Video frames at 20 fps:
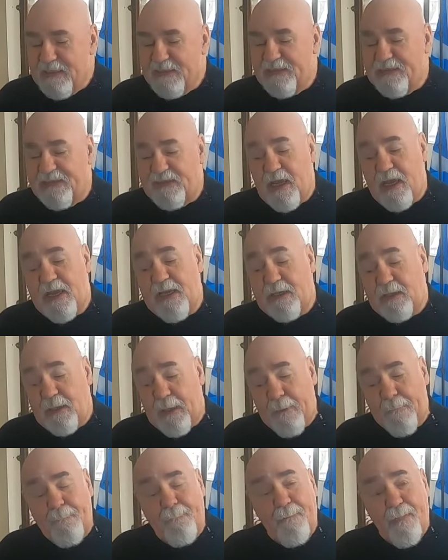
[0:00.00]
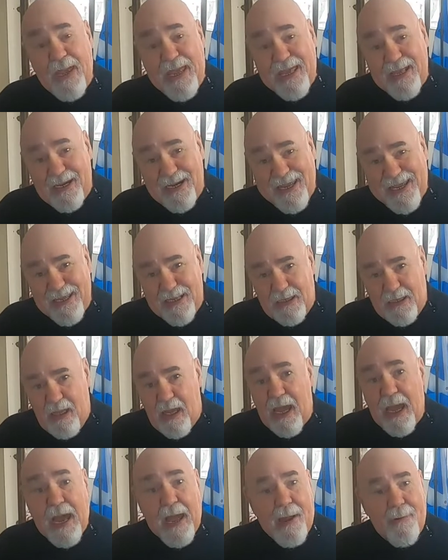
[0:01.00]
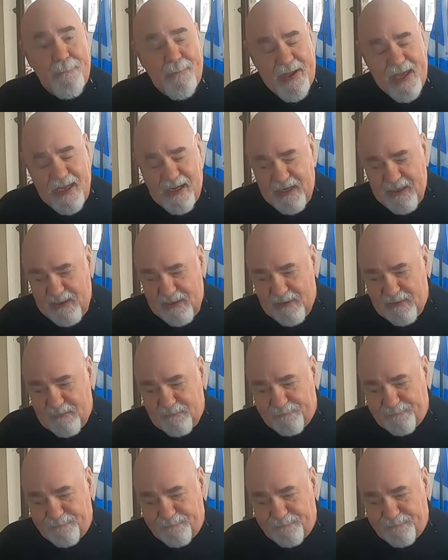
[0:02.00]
Style, pale ale, American.